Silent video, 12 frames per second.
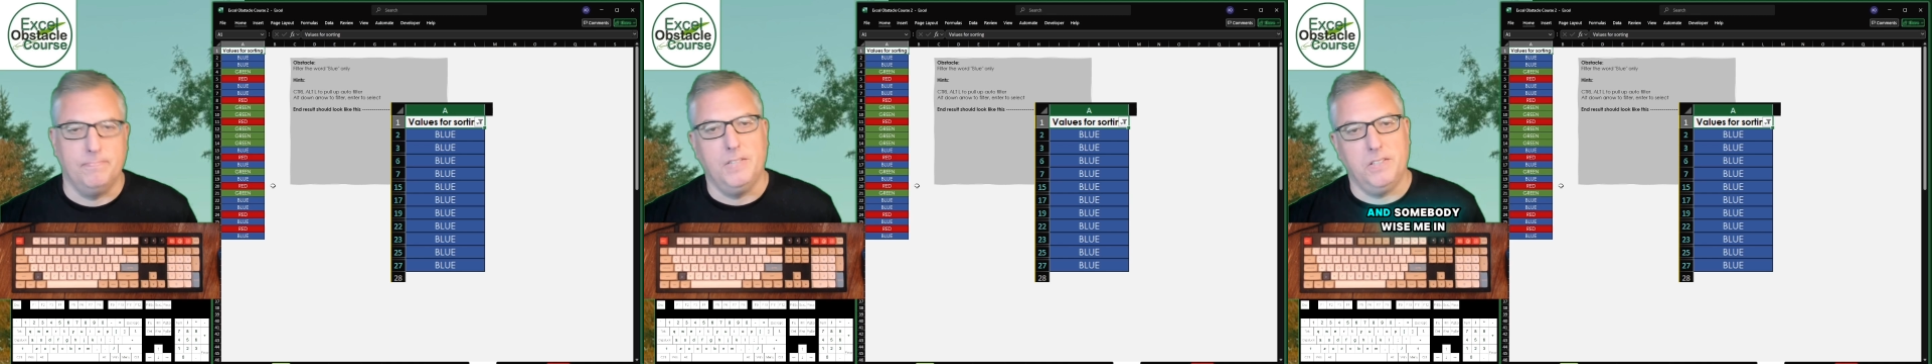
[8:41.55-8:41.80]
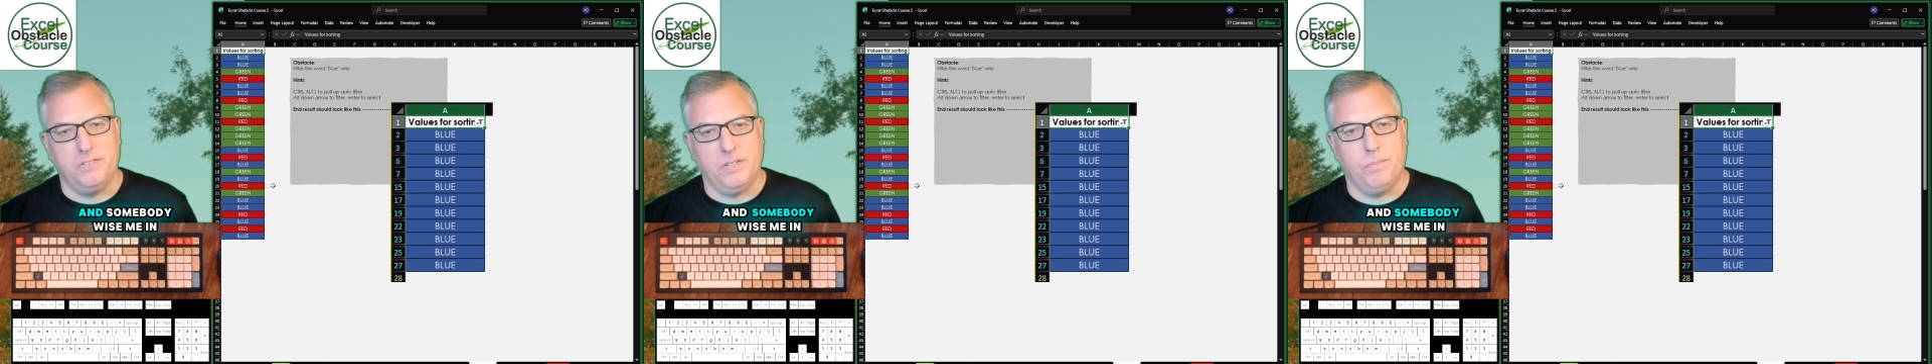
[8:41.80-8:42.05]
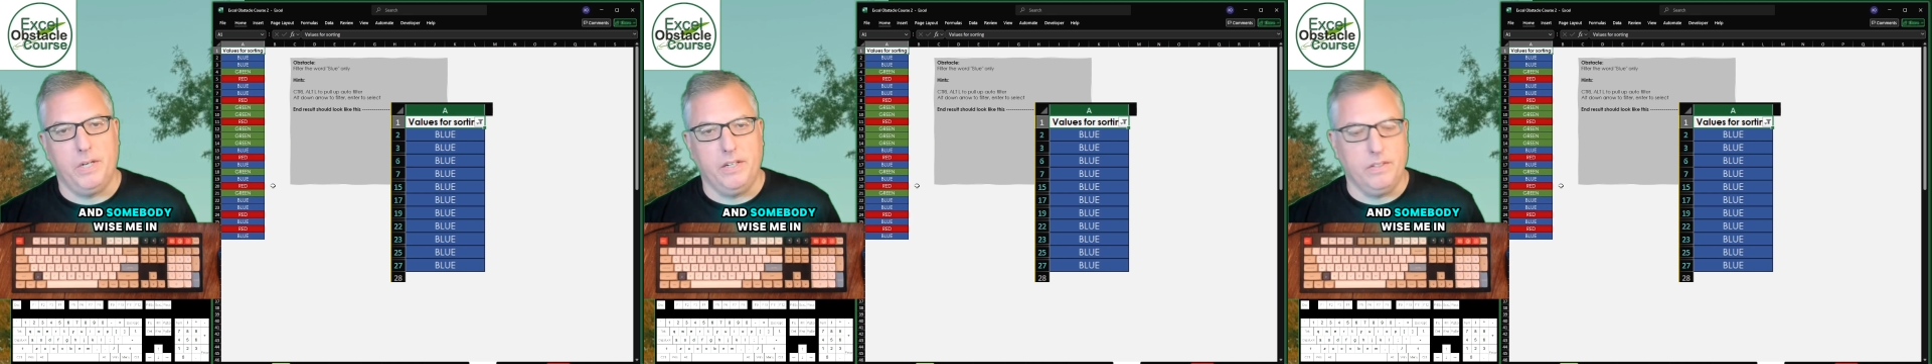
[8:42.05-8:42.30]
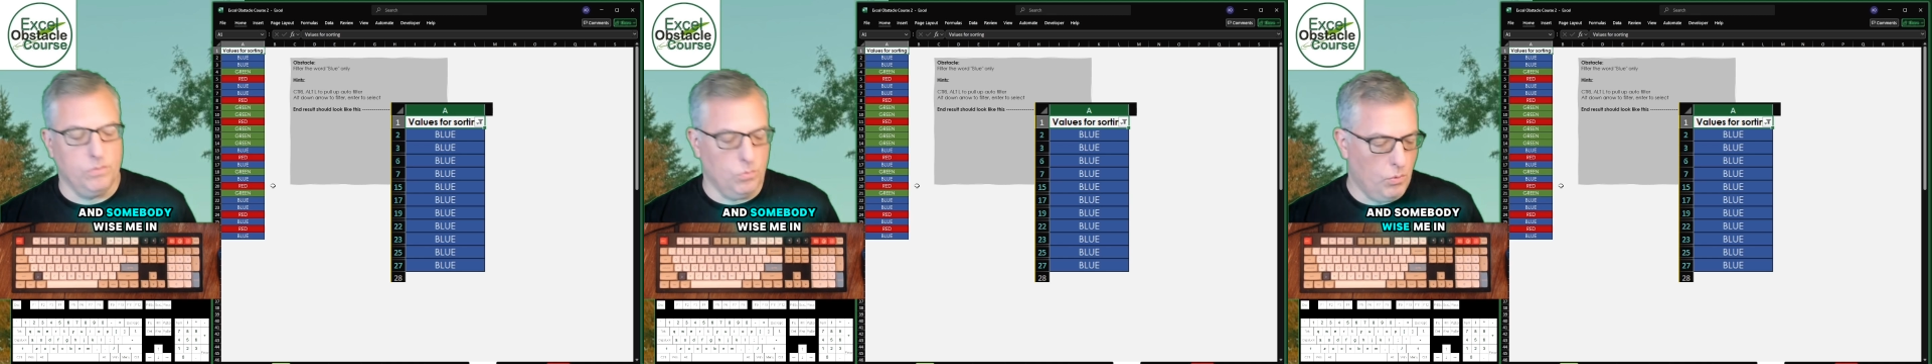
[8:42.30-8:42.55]
Then
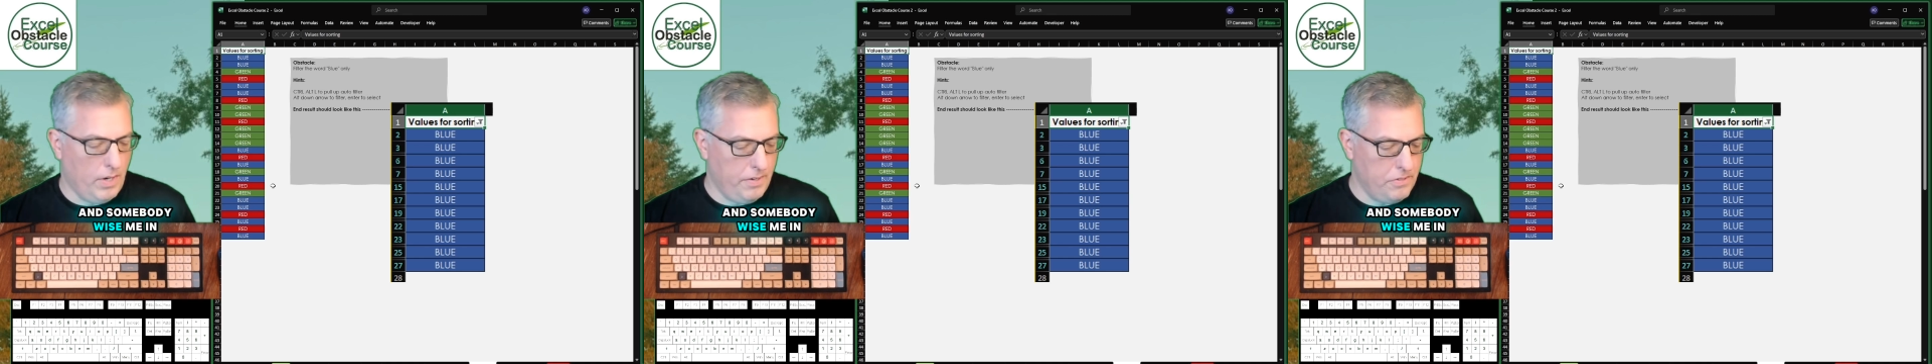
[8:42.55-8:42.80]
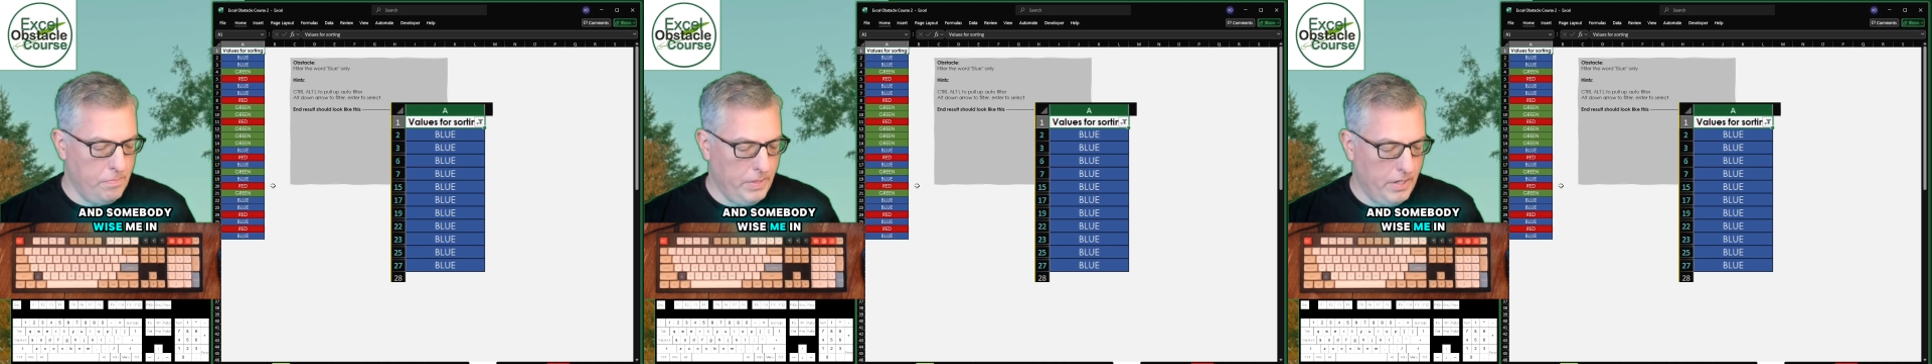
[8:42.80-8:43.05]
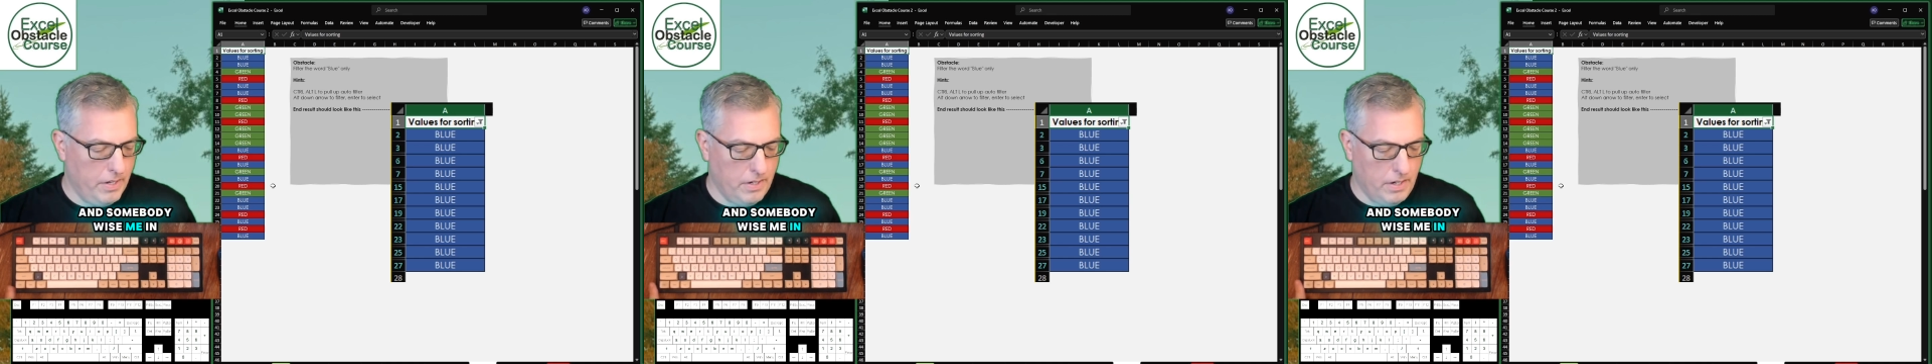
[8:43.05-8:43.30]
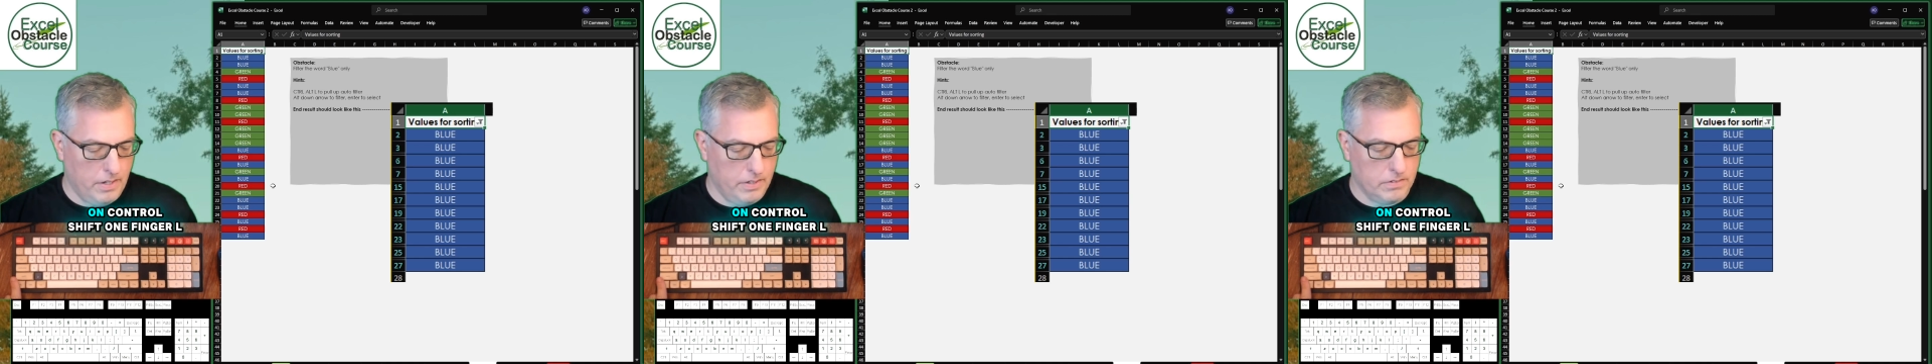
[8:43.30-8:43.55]
somebody wised me in
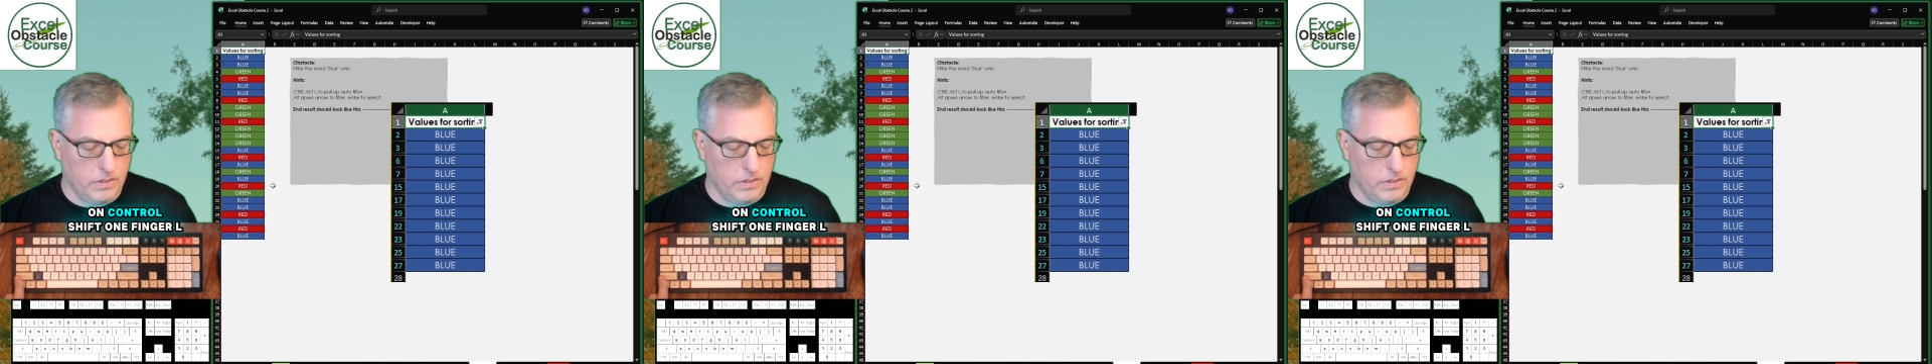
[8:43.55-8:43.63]
on